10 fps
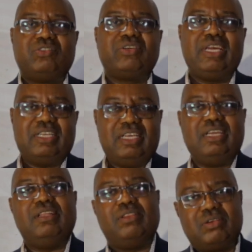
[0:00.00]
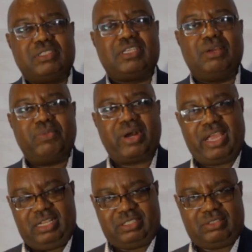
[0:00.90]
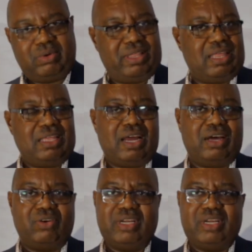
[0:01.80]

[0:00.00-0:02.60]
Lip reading: trading those same rights, whether they are